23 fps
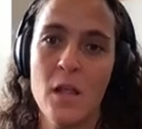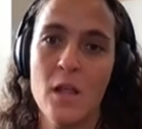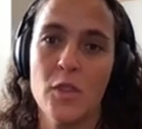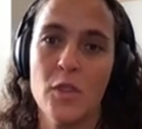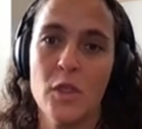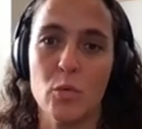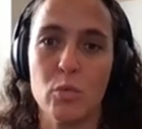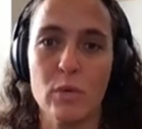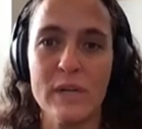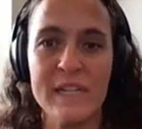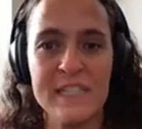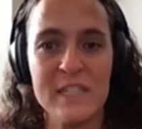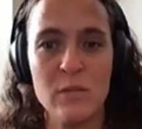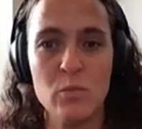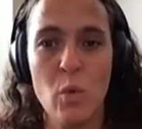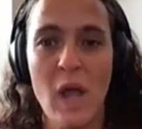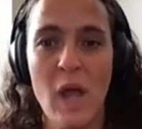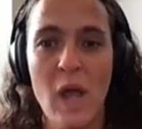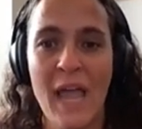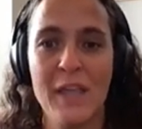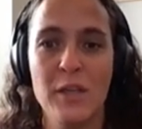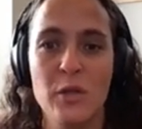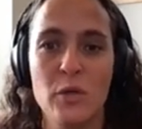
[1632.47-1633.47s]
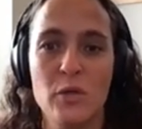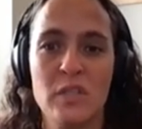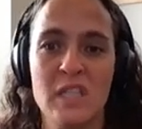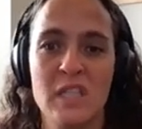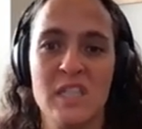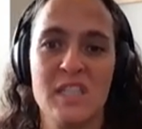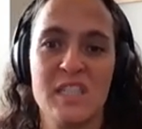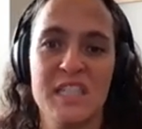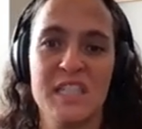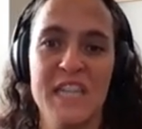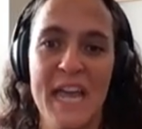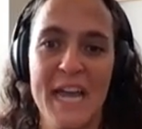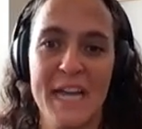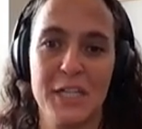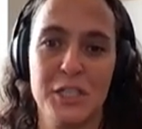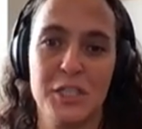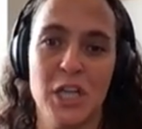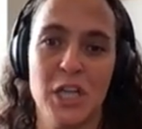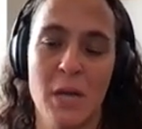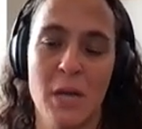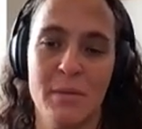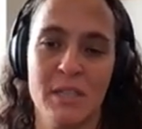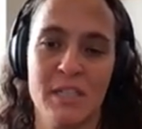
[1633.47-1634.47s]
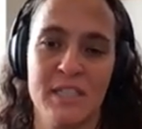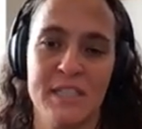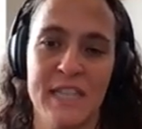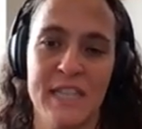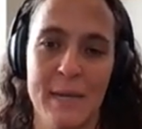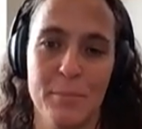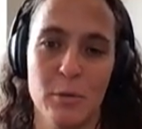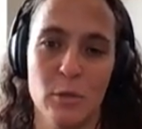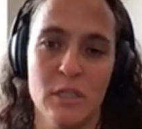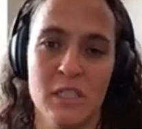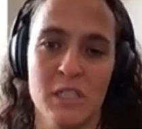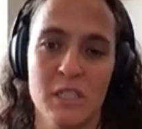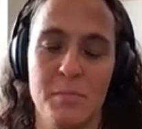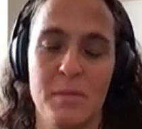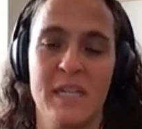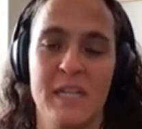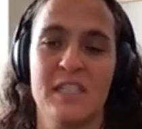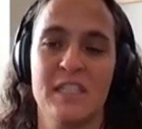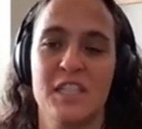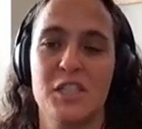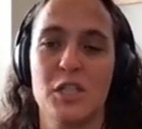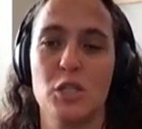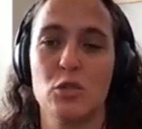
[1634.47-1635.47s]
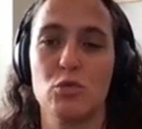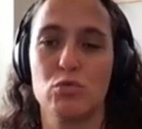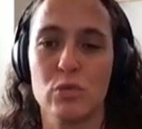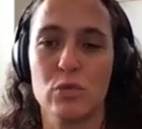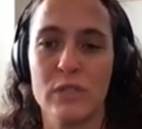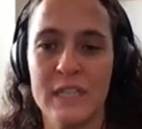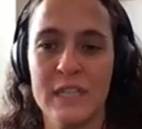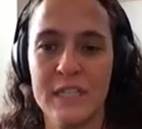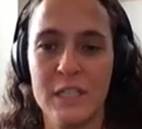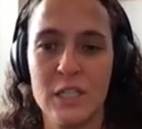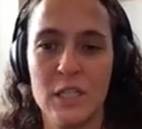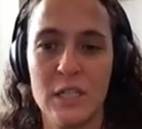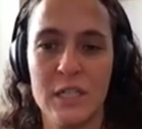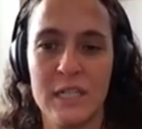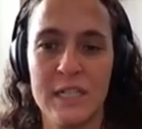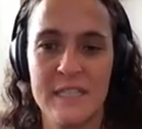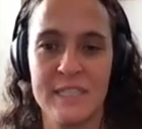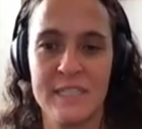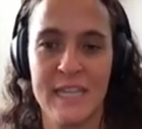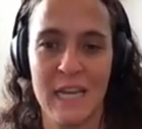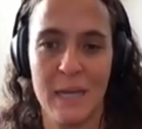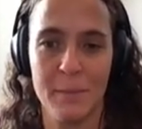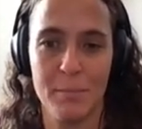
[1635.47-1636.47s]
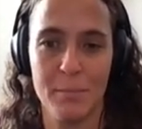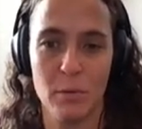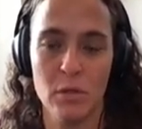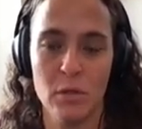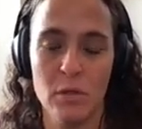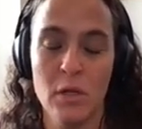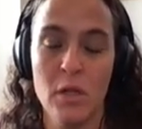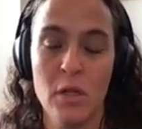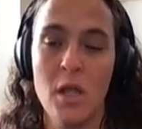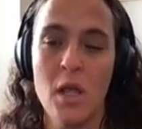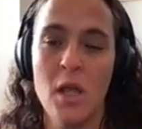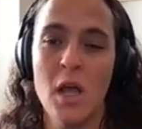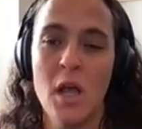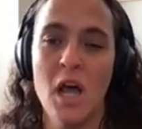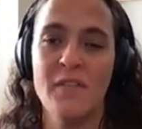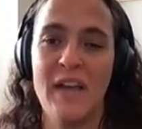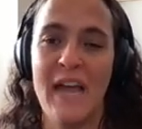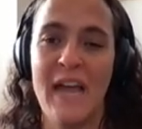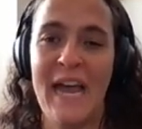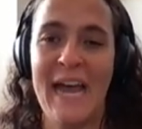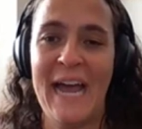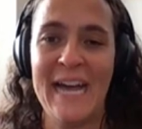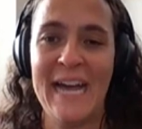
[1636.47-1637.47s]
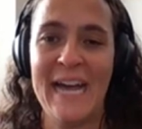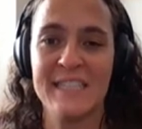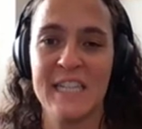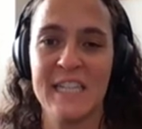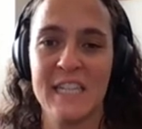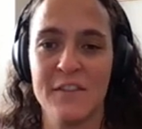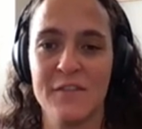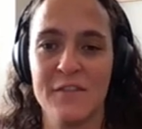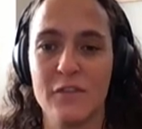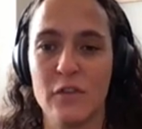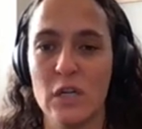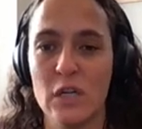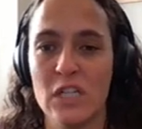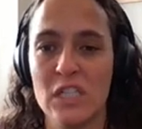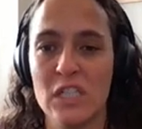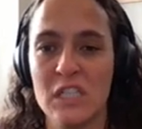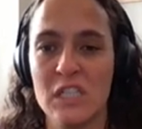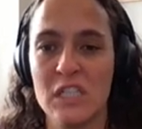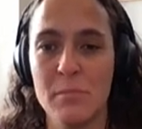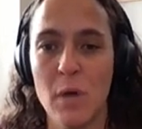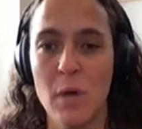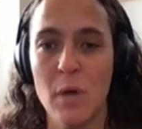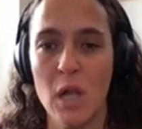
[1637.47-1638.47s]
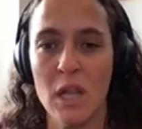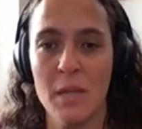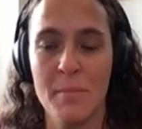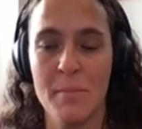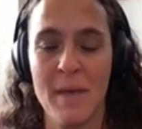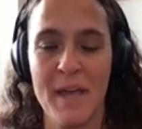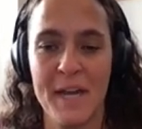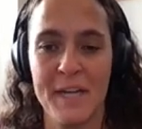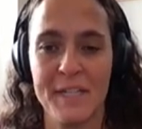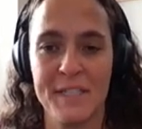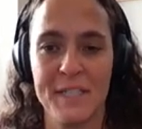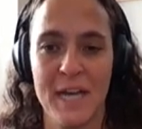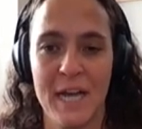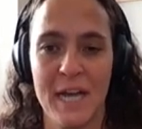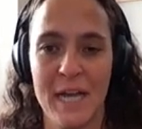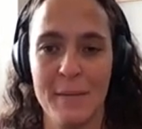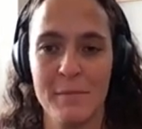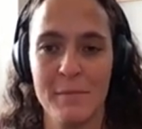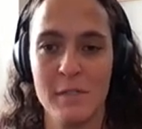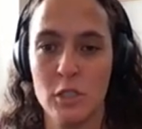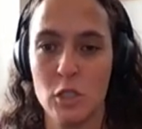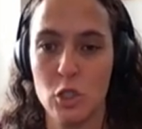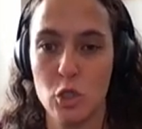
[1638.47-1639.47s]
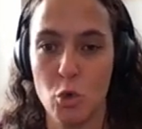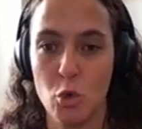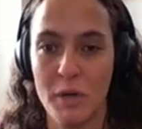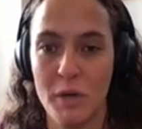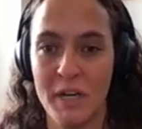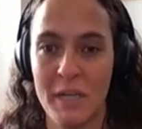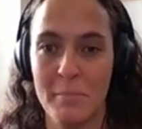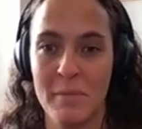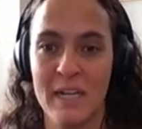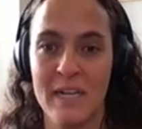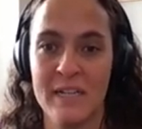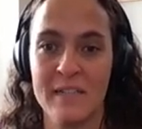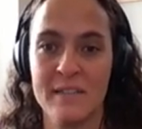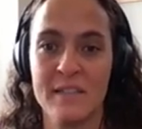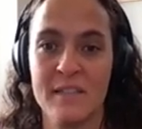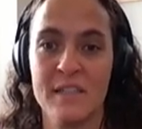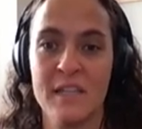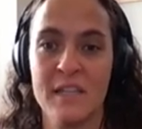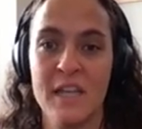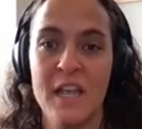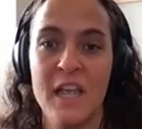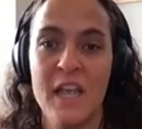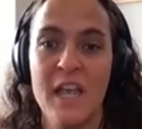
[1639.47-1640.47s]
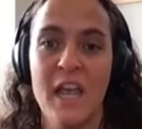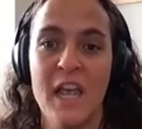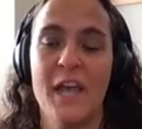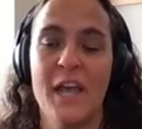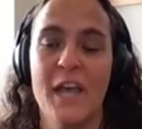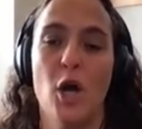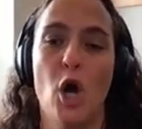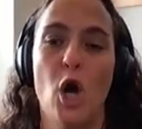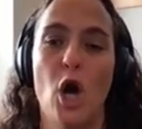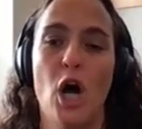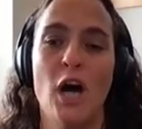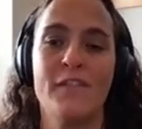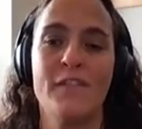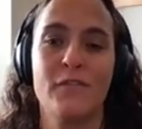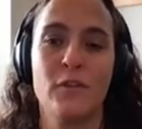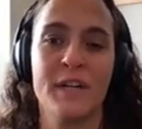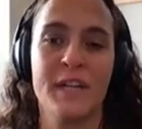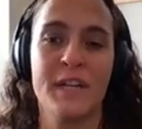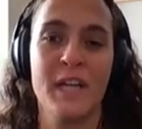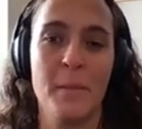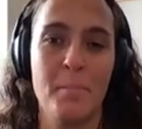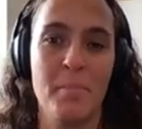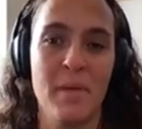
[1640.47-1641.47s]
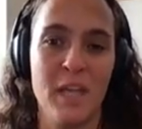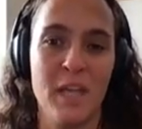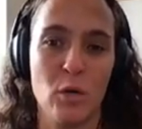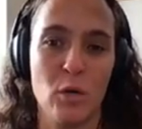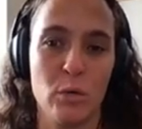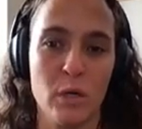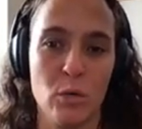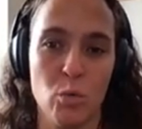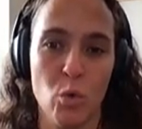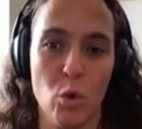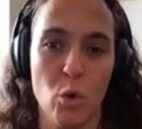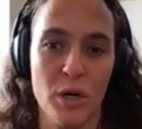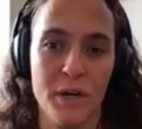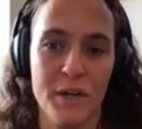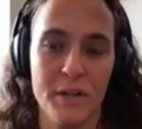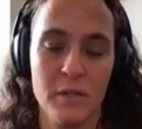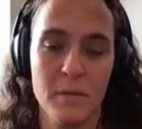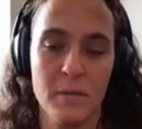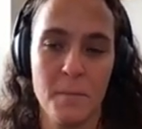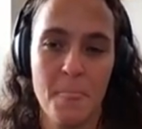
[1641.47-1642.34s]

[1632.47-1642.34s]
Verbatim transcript: The reason why I use this Snagajob example is because it's a really good example of asking for a small amount of time, twenty minutes, and offering a big reward.